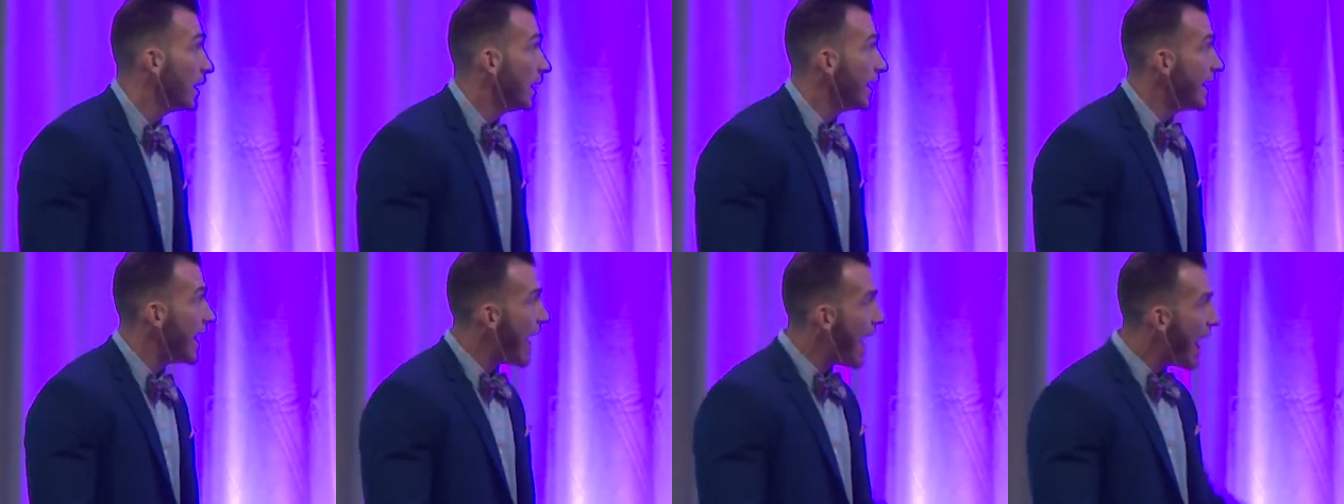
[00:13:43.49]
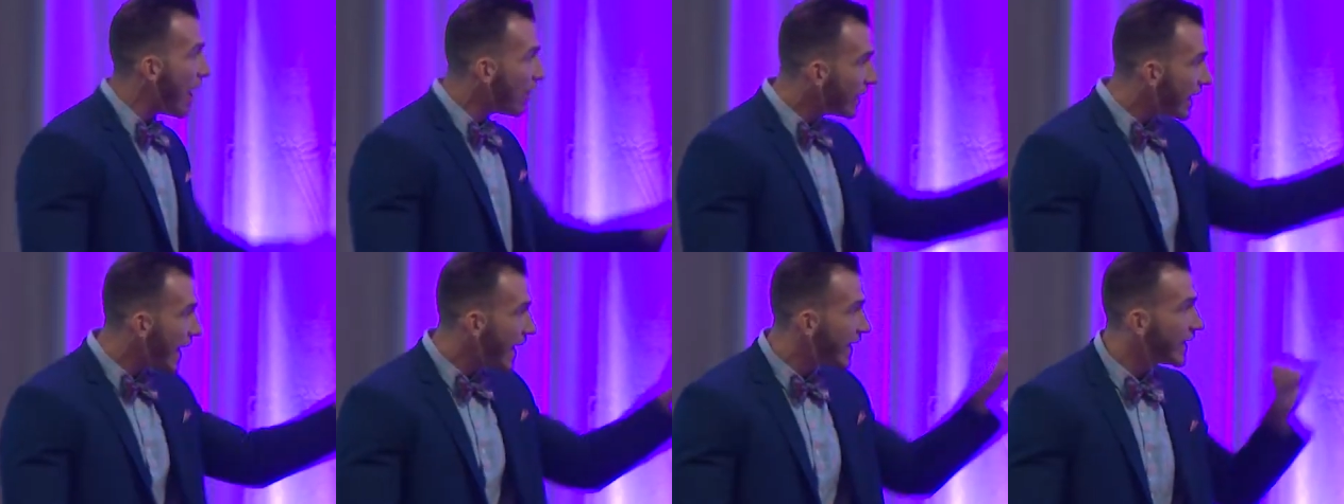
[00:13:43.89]
Now, how
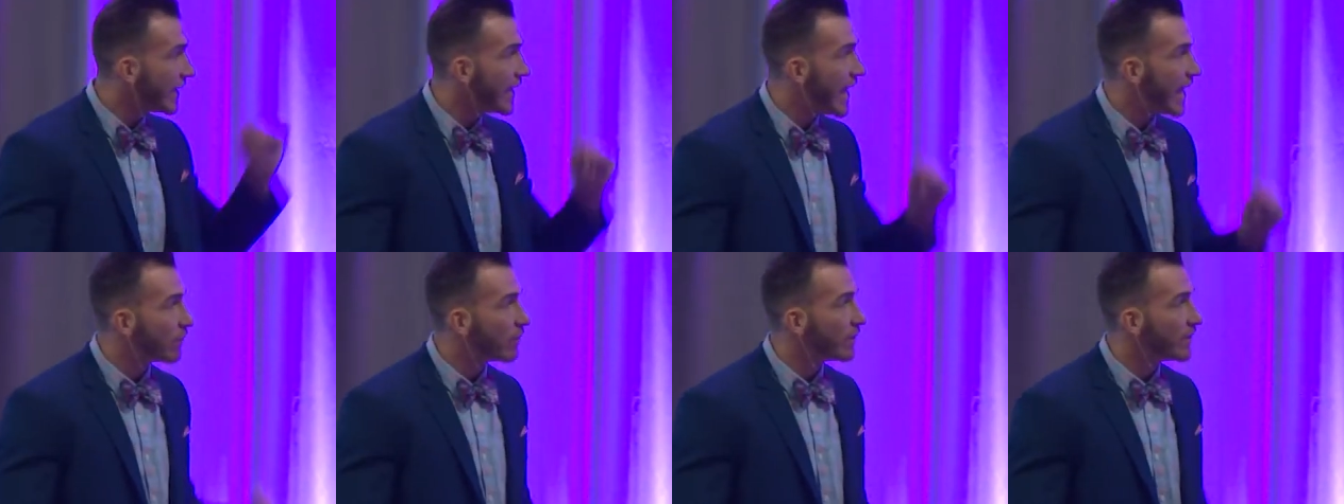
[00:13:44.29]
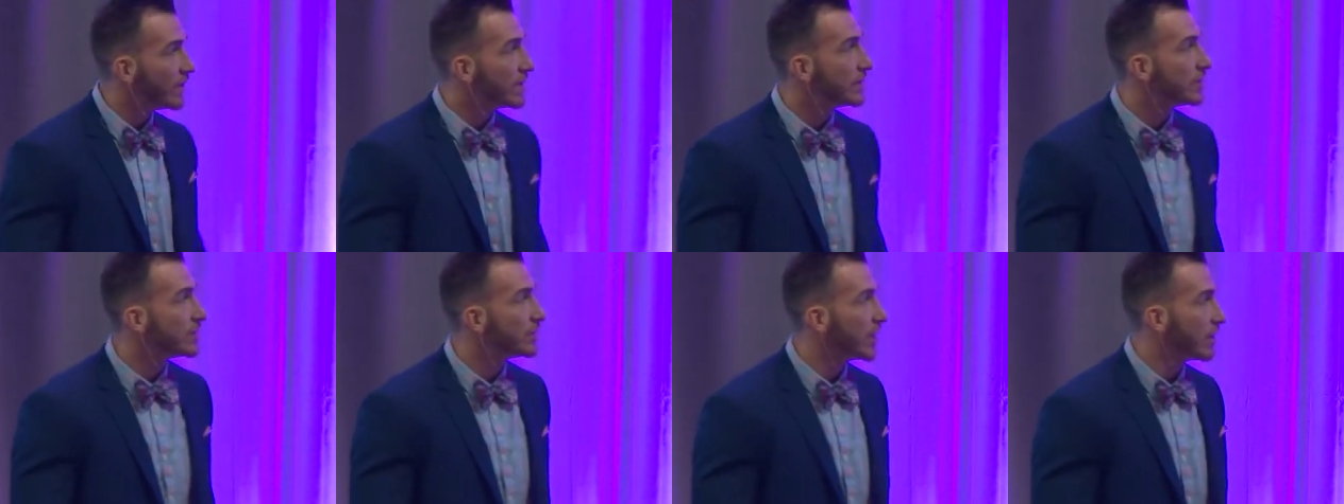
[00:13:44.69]
did I connect with
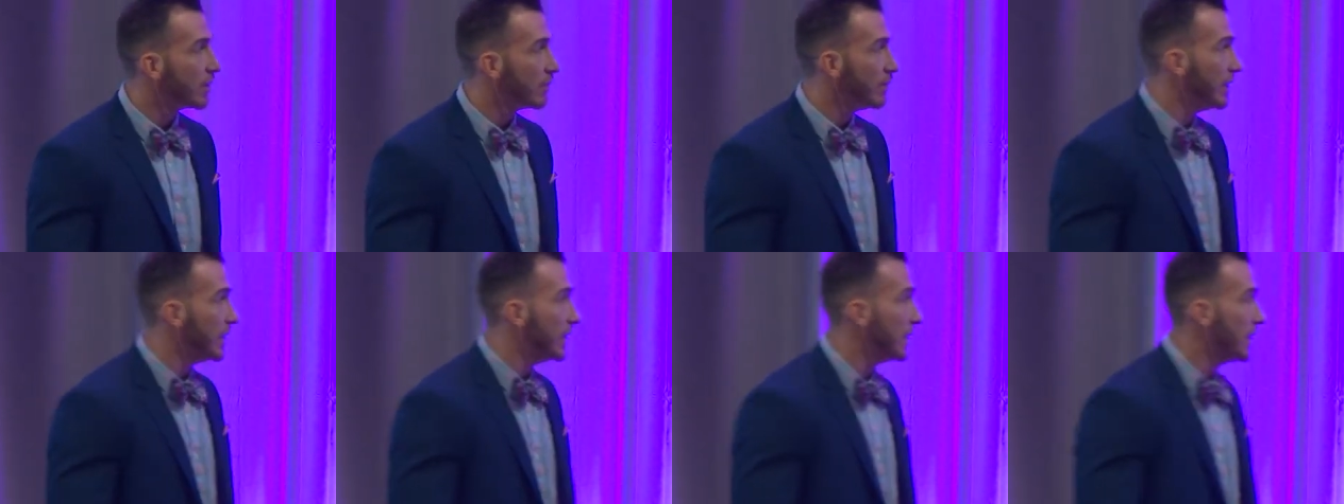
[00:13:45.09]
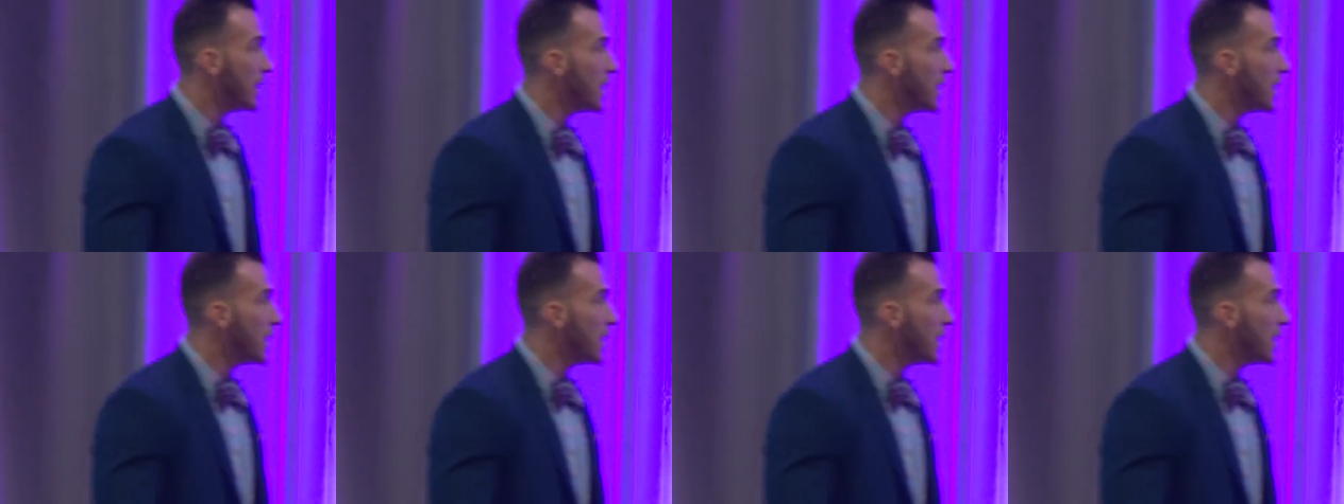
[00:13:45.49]
this gentleman?